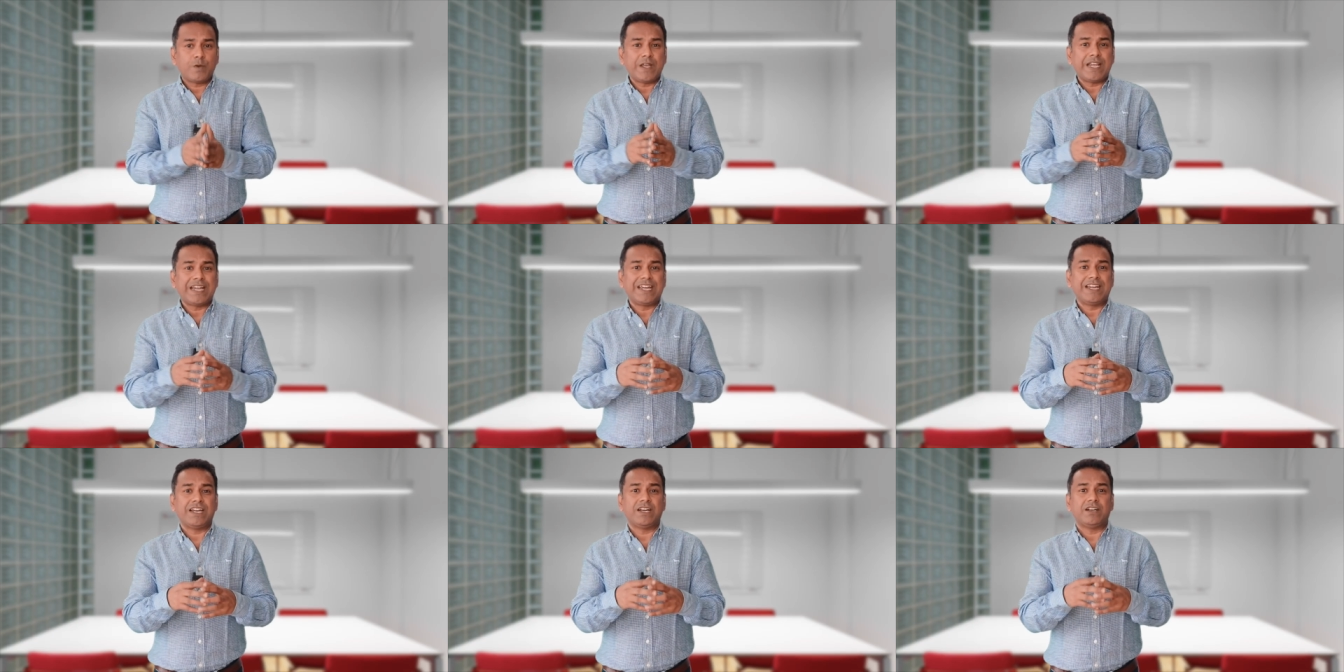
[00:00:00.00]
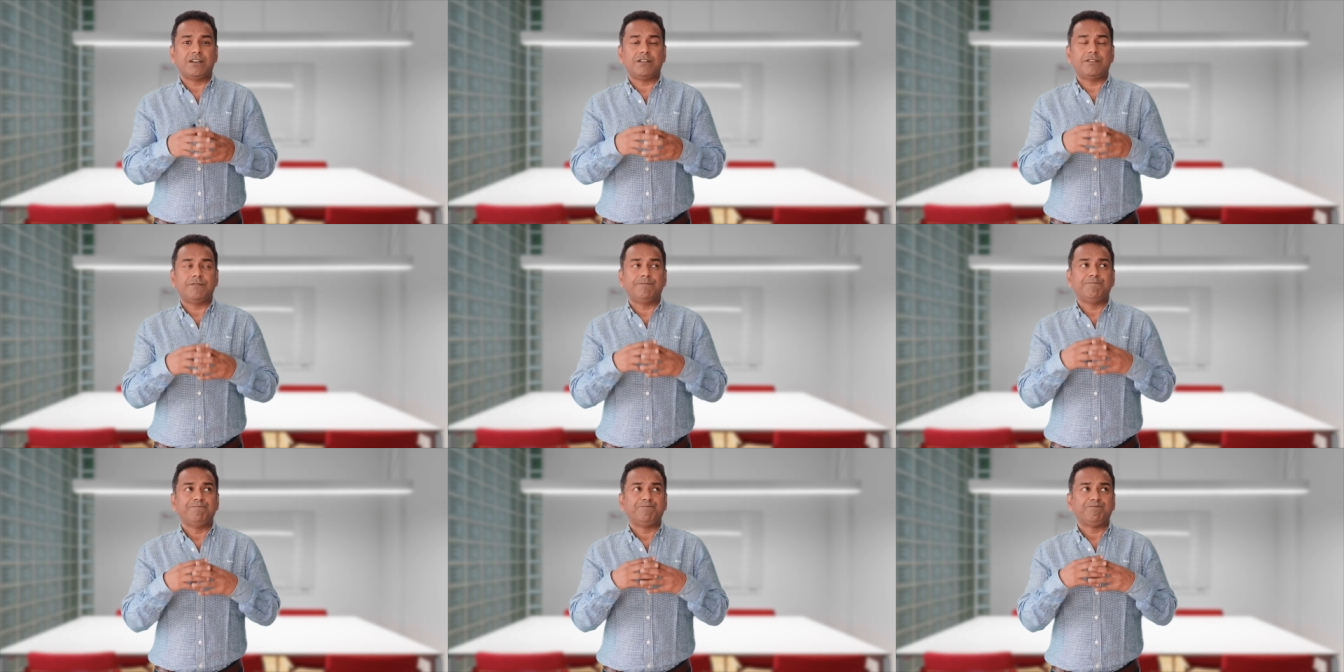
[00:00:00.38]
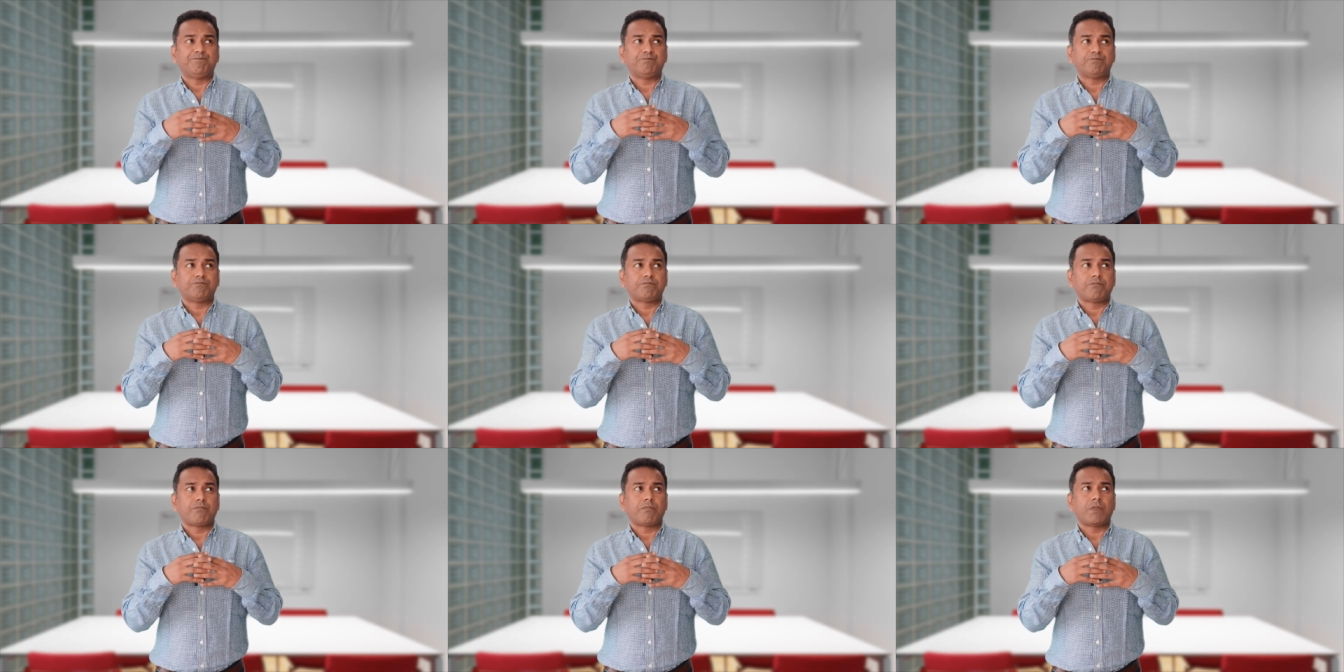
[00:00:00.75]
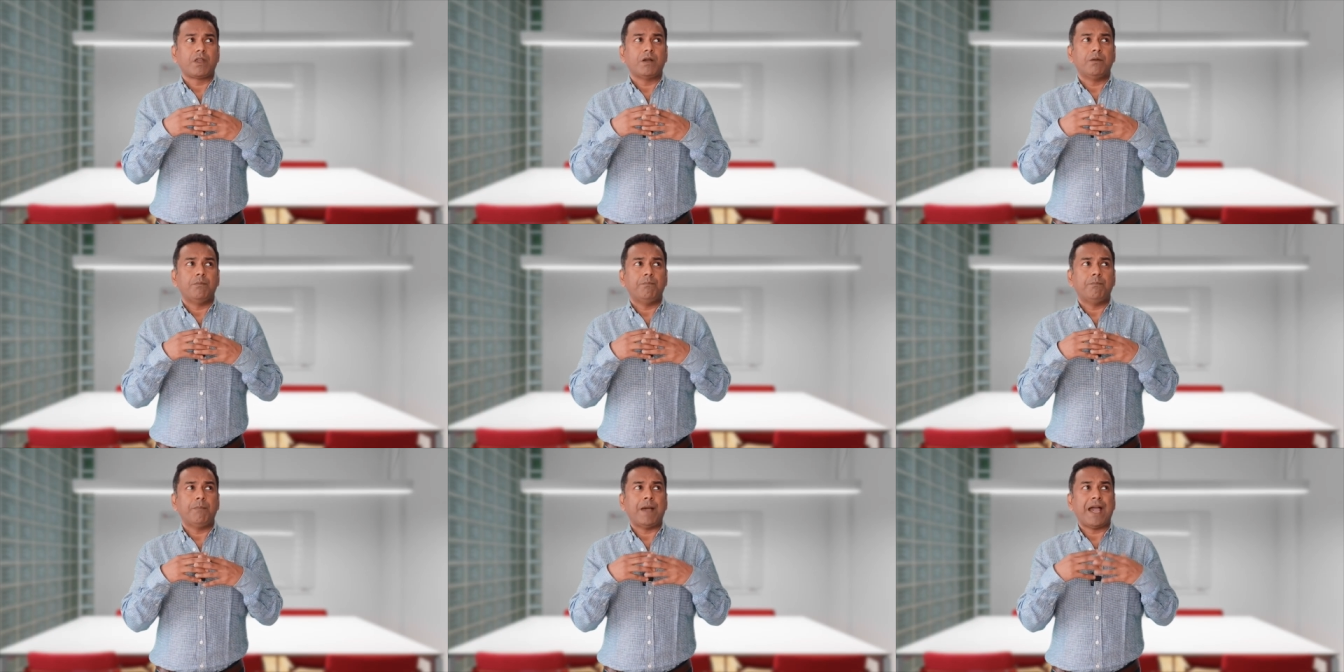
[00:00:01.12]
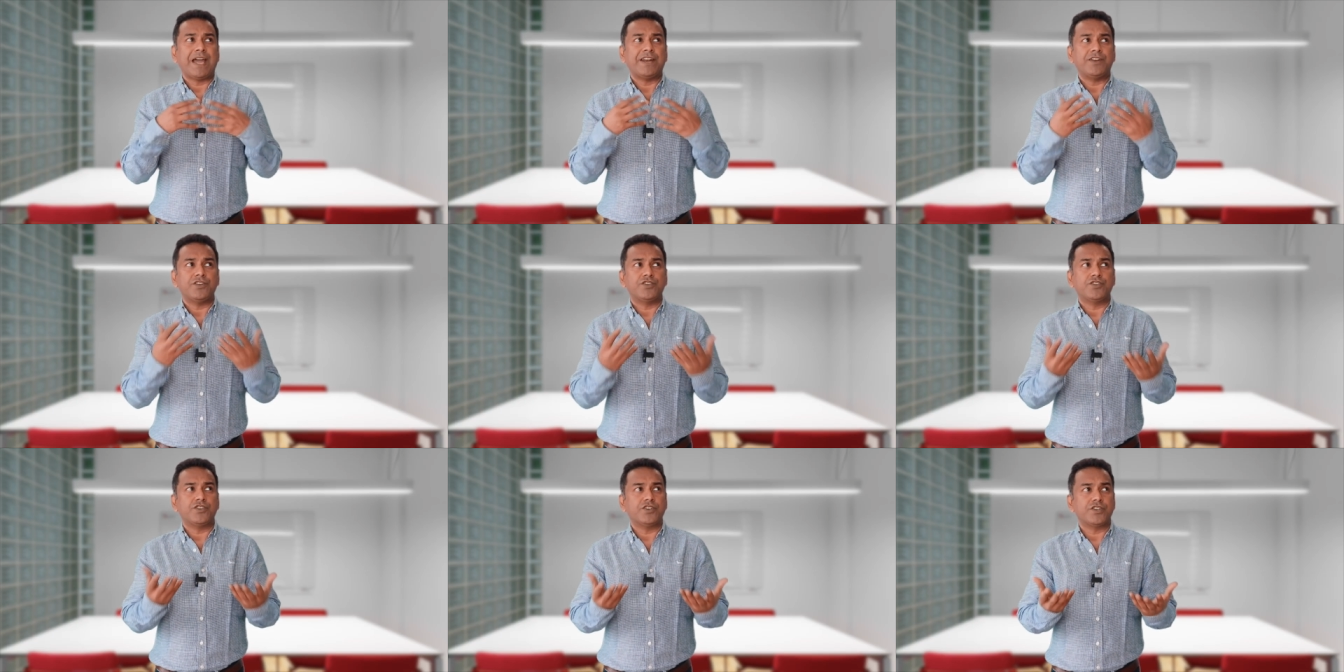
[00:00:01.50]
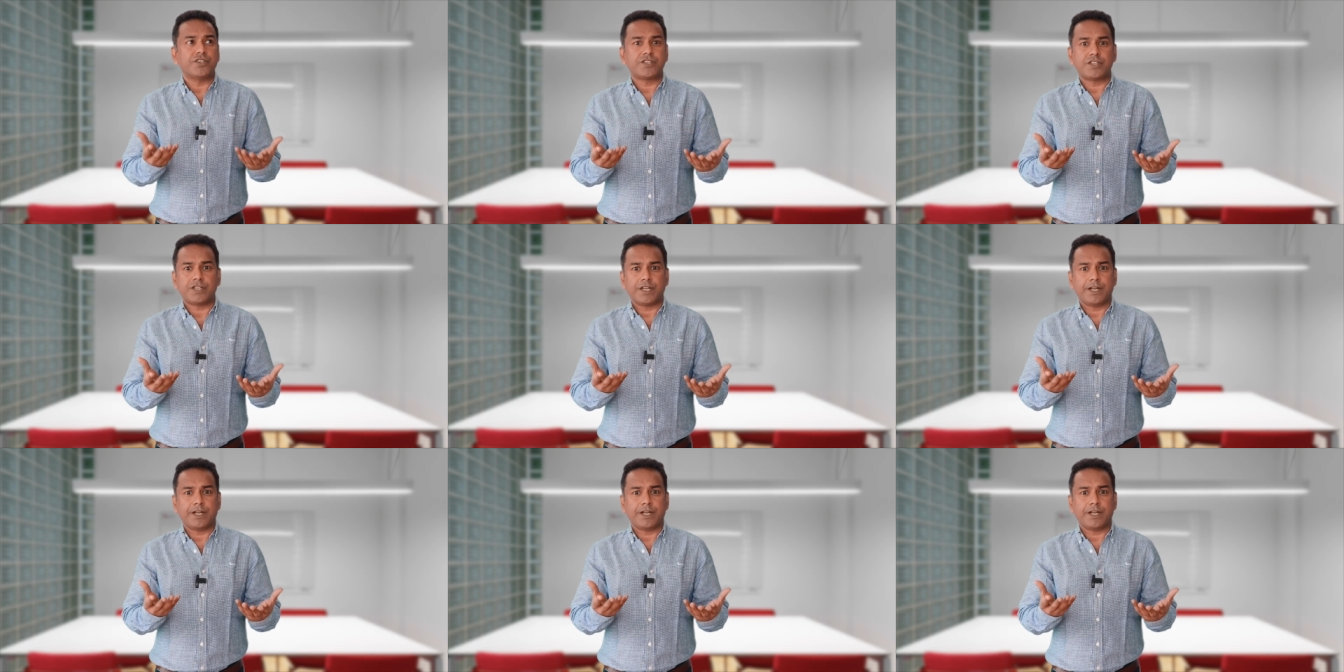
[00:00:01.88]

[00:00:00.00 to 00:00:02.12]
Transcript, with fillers: we hear managers